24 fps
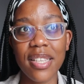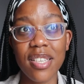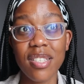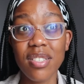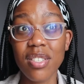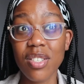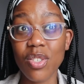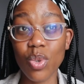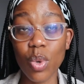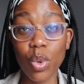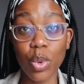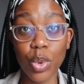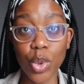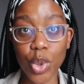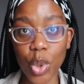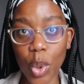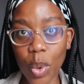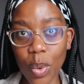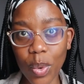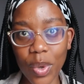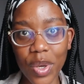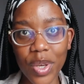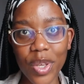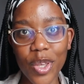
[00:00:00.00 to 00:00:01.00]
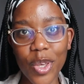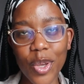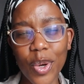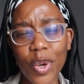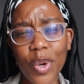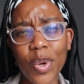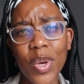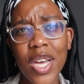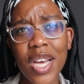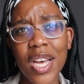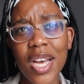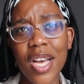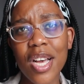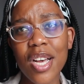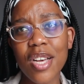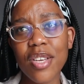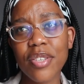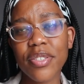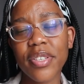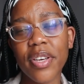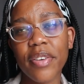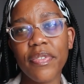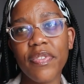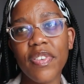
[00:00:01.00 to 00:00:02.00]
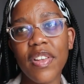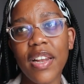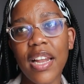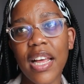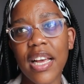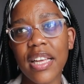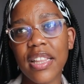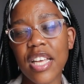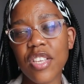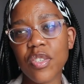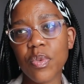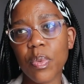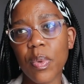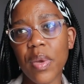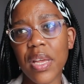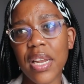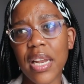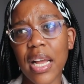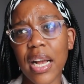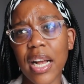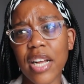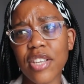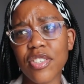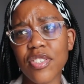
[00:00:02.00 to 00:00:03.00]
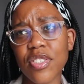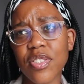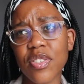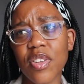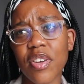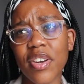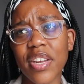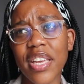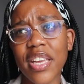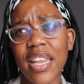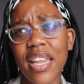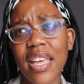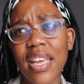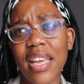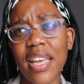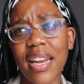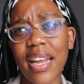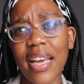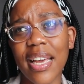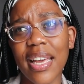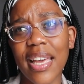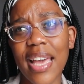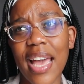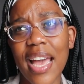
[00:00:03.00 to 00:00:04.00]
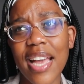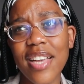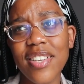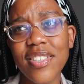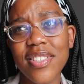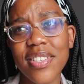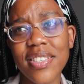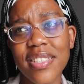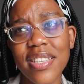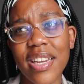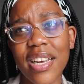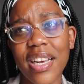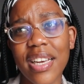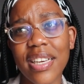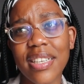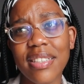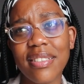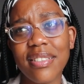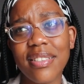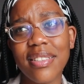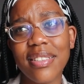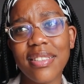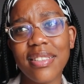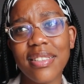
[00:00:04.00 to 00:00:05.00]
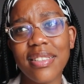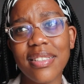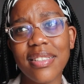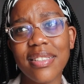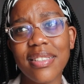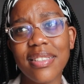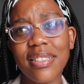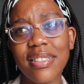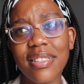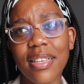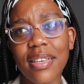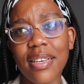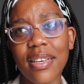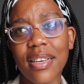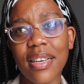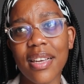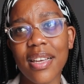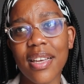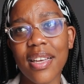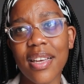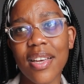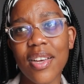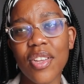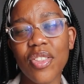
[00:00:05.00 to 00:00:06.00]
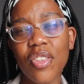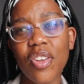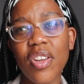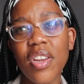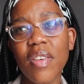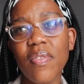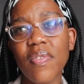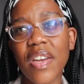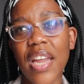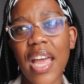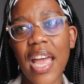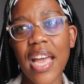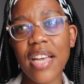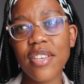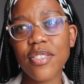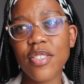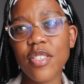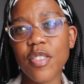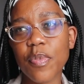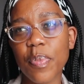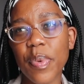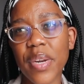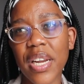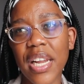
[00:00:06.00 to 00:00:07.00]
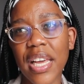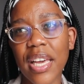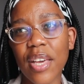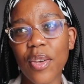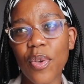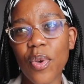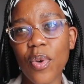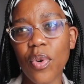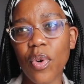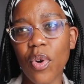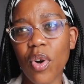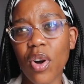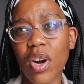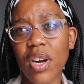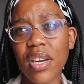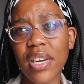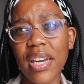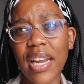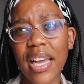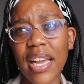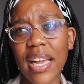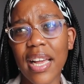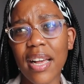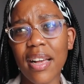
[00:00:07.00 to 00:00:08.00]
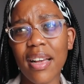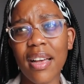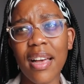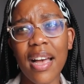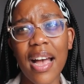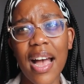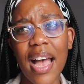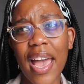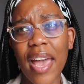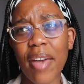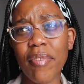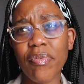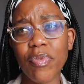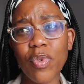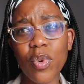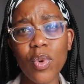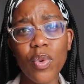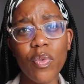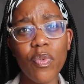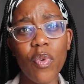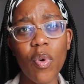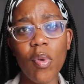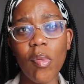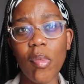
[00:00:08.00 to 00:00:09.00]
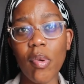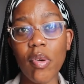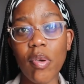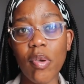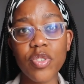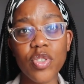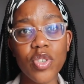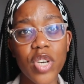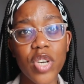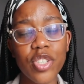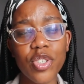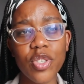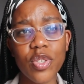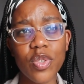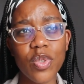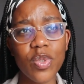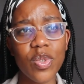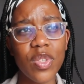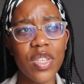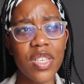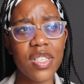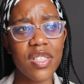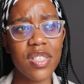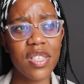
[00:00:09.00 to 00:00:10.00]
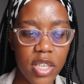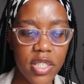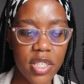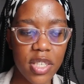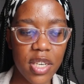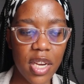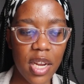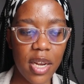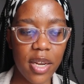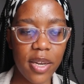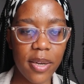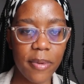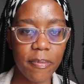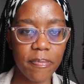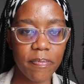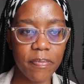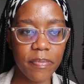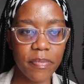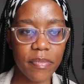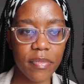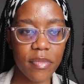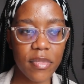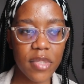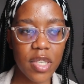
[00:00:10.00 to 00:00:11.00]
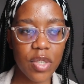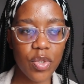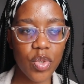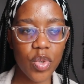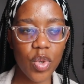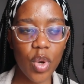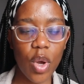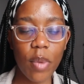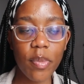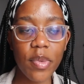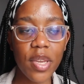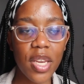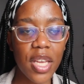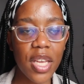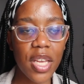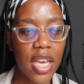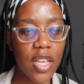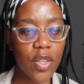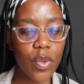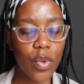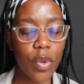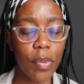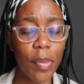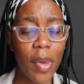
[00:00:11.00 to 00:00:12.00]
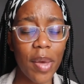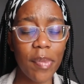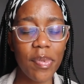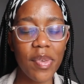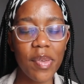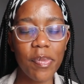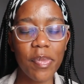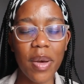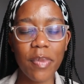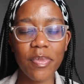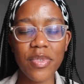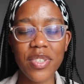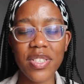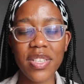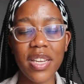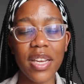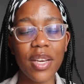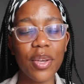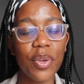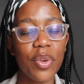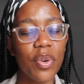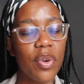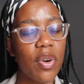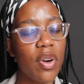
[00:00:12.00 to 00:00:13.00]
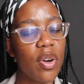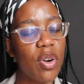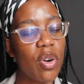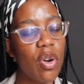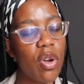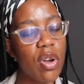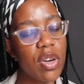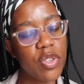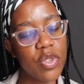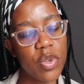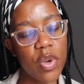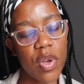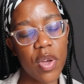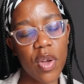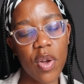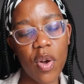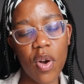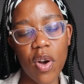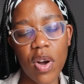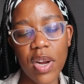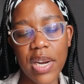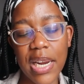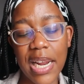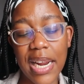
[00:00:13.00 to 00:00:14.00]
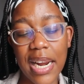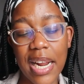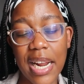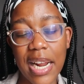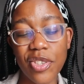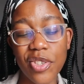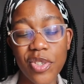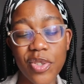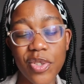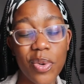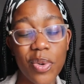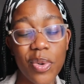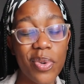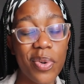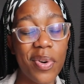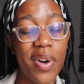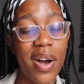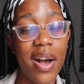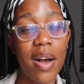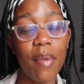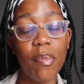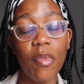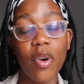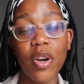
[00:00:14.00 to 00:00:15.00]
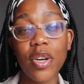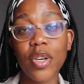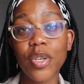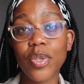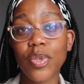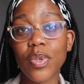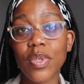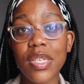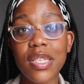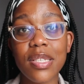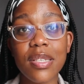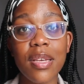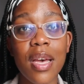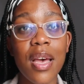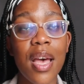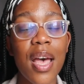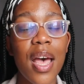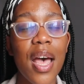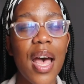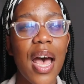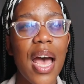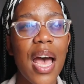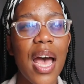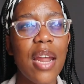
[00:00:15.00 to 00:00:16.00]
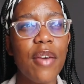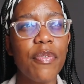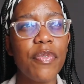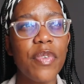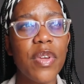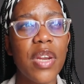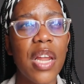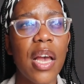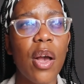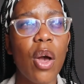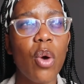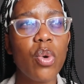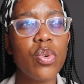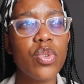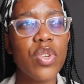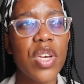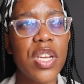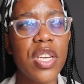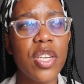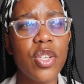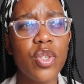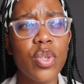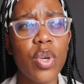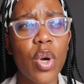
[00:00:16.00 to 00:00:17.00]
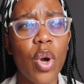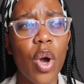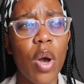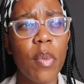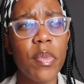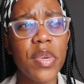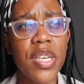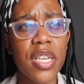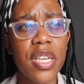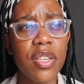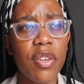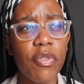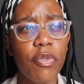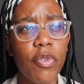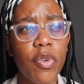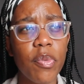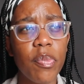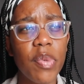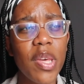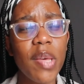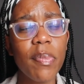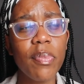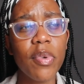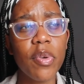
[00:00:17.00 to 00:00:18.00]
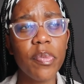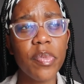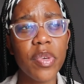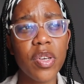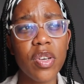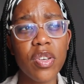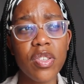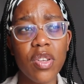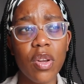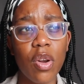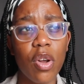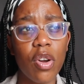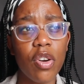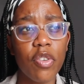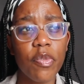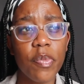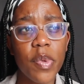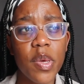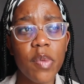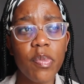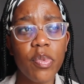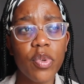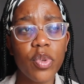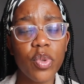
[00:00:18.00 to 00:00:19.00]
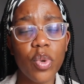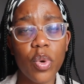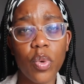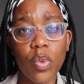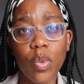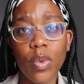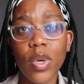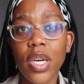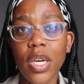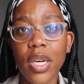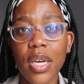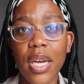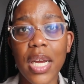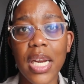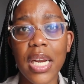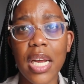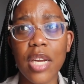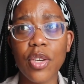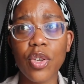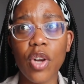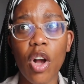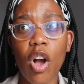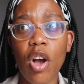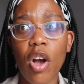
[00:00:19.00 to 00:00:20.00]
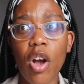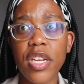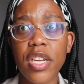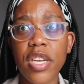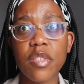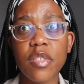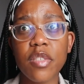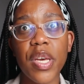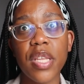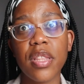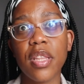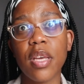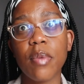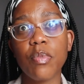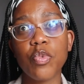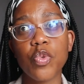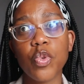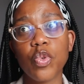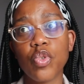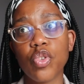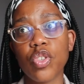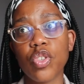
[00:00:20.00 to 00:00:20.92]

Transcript: this is no joke, you know. So I feel like that's when, like, I just started getting like anxious, like, oh, not even anxious, but like, yo, God, like, I have no form of structure to this. And to communicate with my people, I'm just like, yo, a lot is going on and I just don't know how I'm gonna do this. And I feel like also I need to accommodate different people, because a lot of people don't work, and I can't expect to have